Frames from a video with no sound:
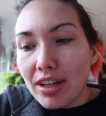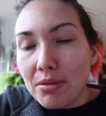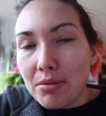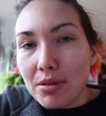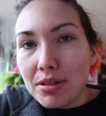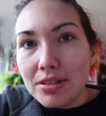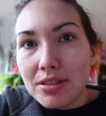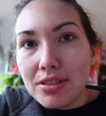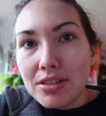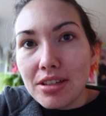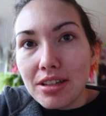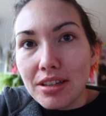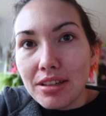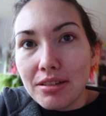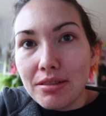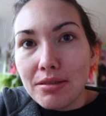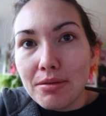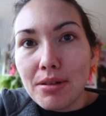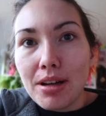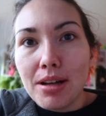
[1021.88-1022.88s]
really wants
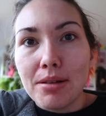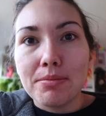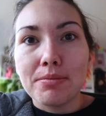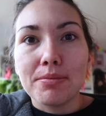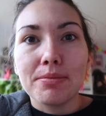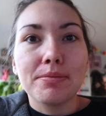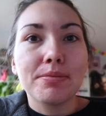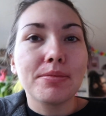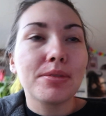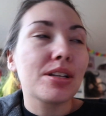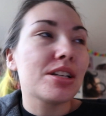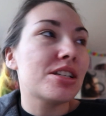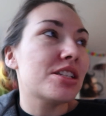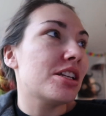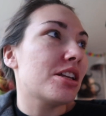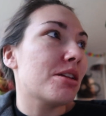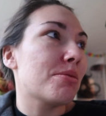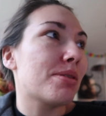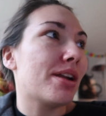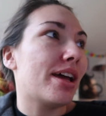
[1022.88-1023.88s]
to
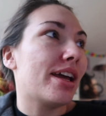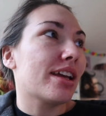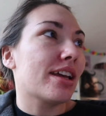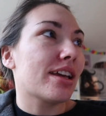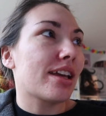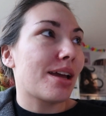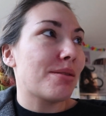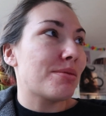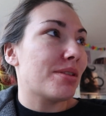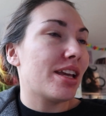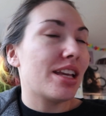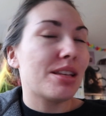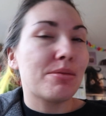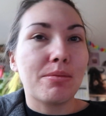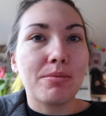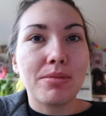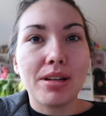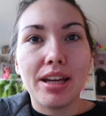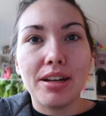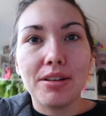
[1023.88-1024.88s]
continue playing a game that
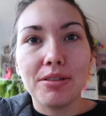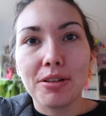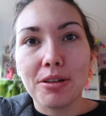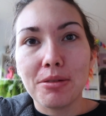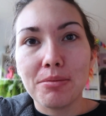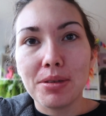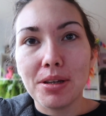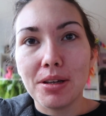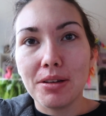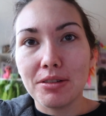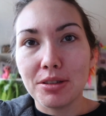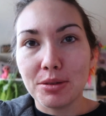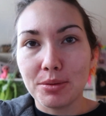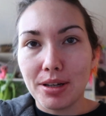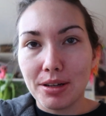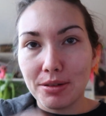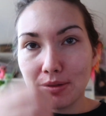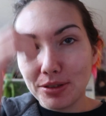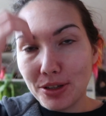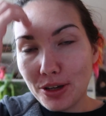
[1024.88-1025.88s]
he's been playing on the computer as
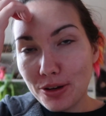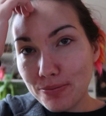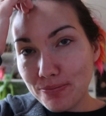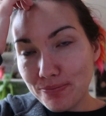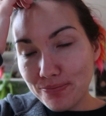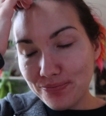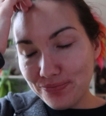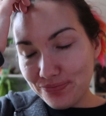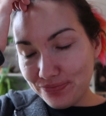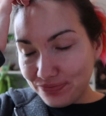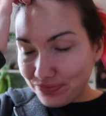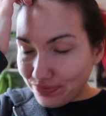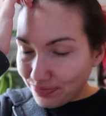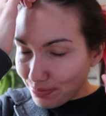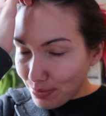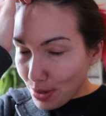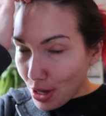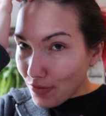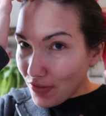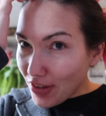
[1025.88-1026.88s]
well, so
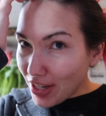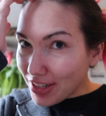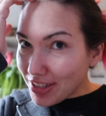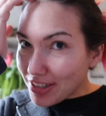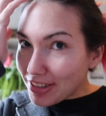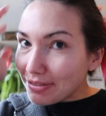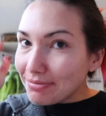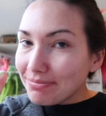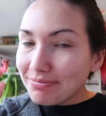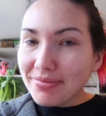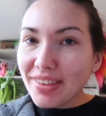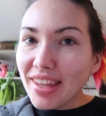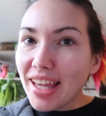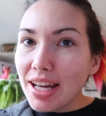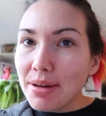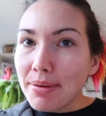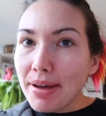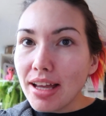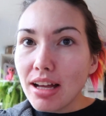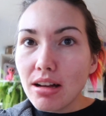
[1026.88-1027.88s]
perfect.
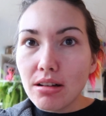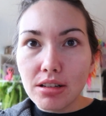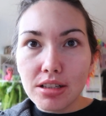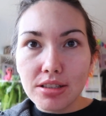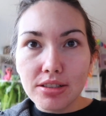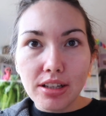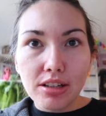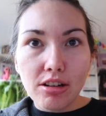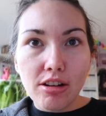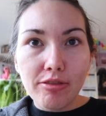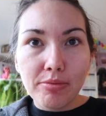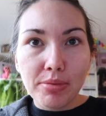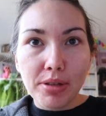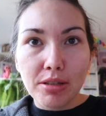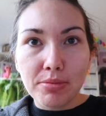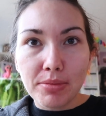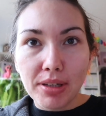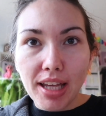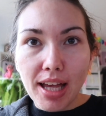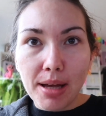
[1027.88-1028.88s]
Anyway, I'm going to sign off
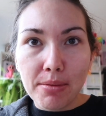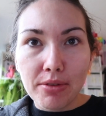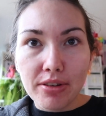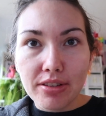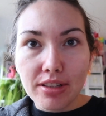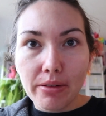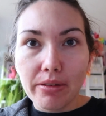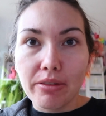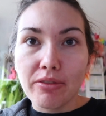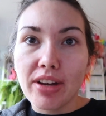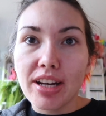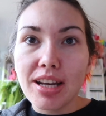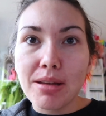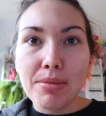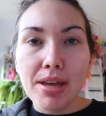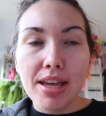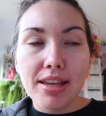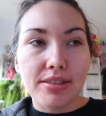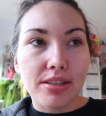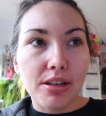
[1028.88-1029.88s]
because my camera is going red
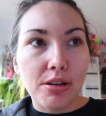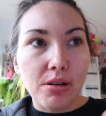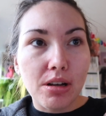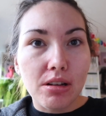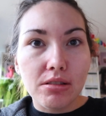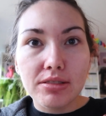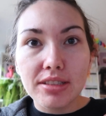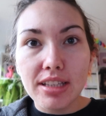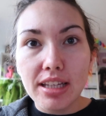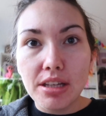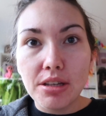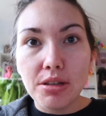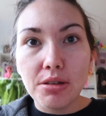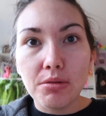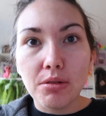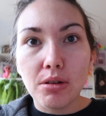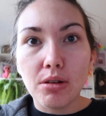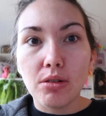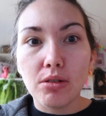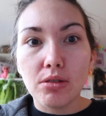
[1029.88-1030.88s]
at me, so I'll see
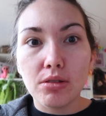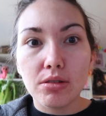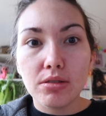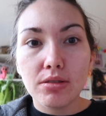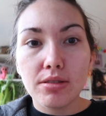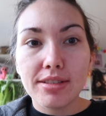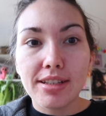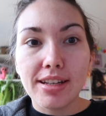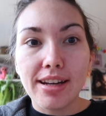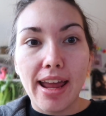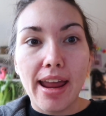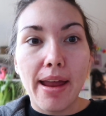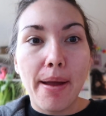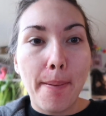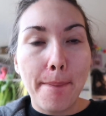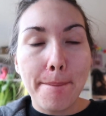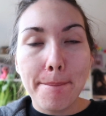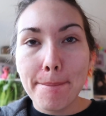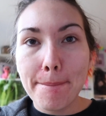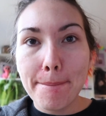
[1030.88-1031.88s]
you on Sunday.
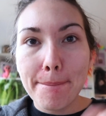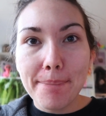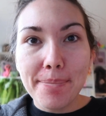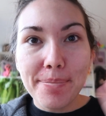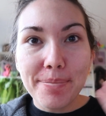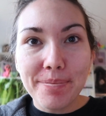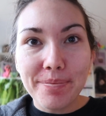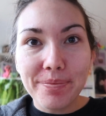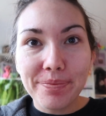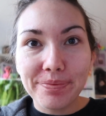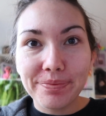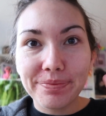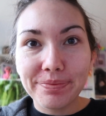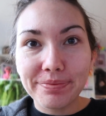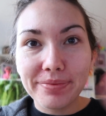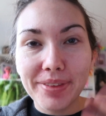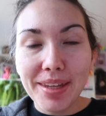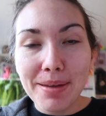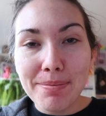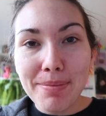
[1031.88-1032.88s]

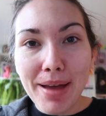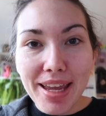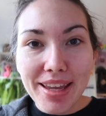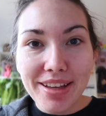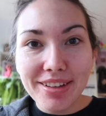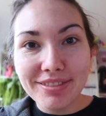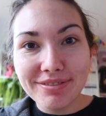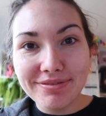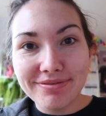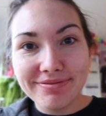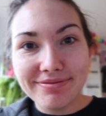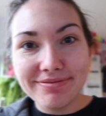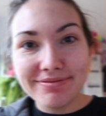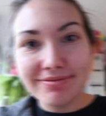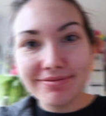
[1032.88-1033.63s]
Bye.